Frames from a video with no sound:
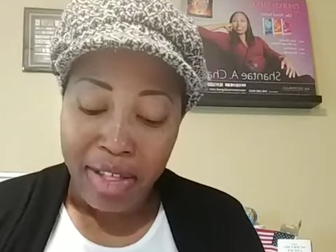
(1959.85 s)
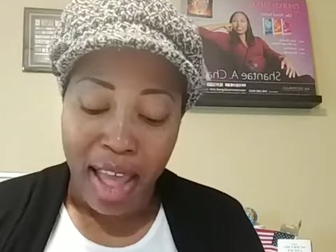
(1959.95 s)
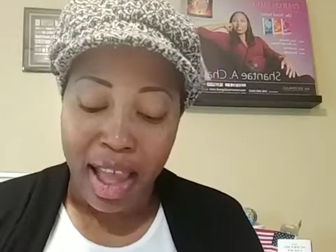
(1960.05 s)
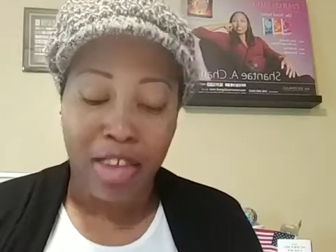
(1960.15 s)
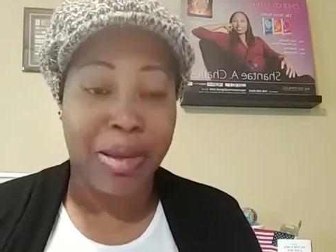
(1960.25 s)

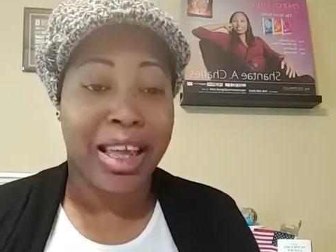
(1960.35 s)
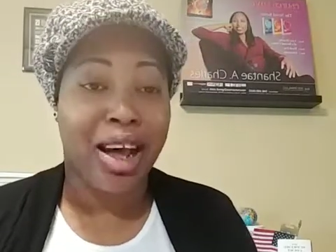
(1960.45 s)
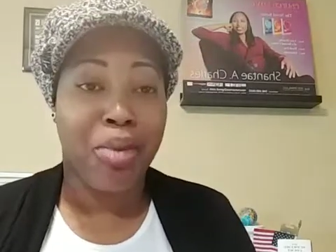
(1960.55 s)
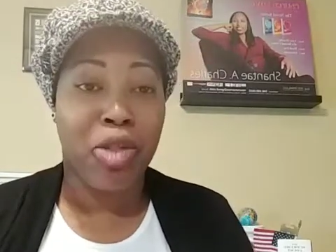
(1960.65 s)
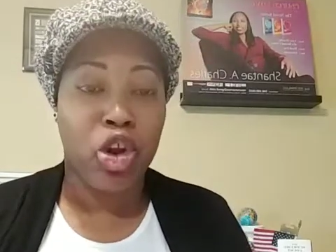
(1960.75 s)
that has
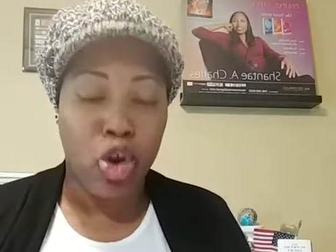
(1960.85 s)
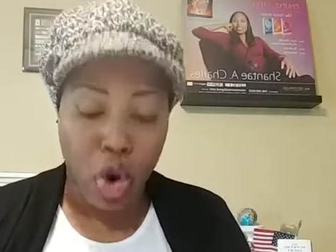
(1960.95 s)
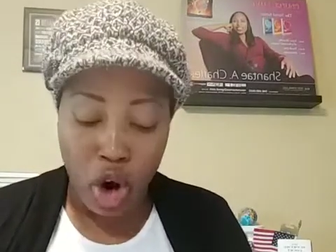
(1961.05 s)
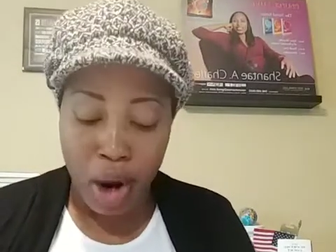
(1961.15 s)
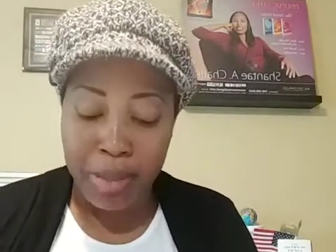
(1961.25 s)
become the
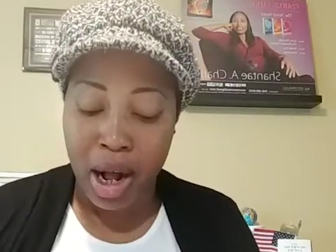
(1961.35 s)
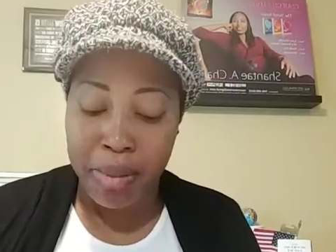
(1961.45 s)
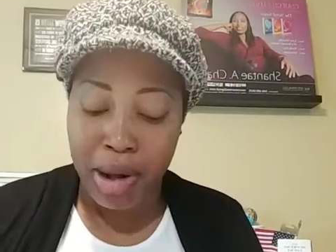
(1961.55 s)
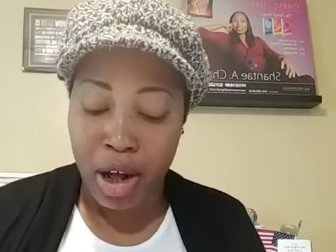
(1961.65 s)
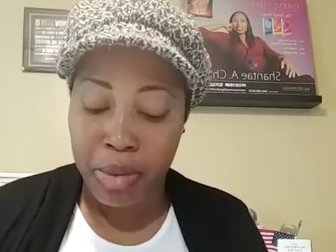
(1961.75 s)
norm
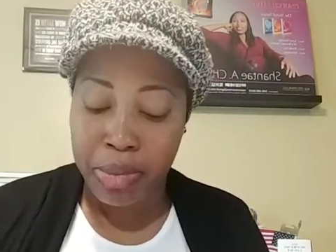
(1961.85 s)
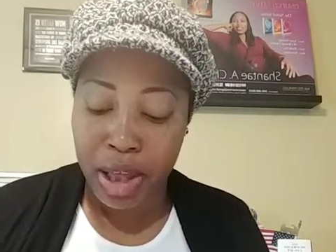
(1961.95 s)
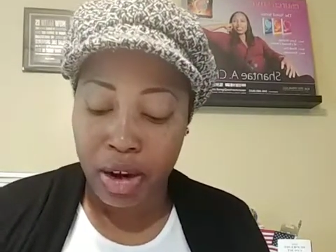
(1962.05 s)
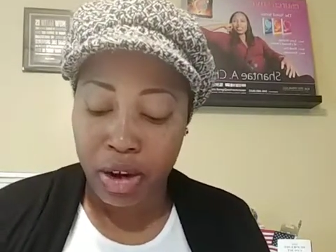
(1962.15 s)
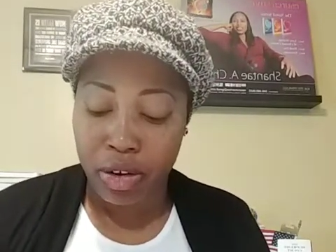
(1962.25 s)
among
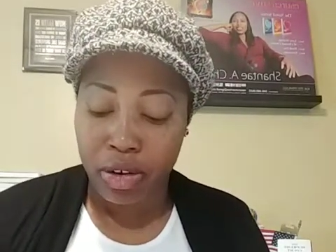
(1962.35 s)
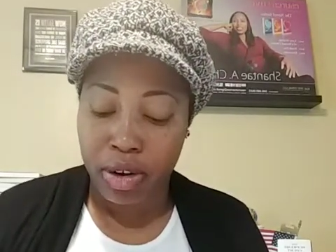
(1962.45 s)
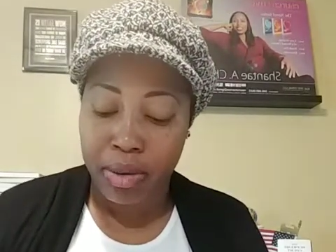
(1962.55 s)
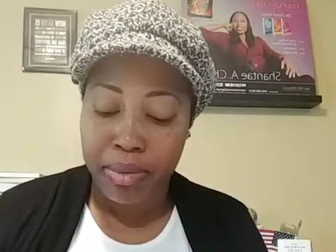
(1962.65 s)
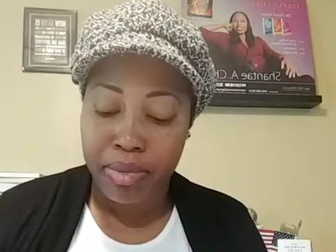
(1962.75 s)
peers.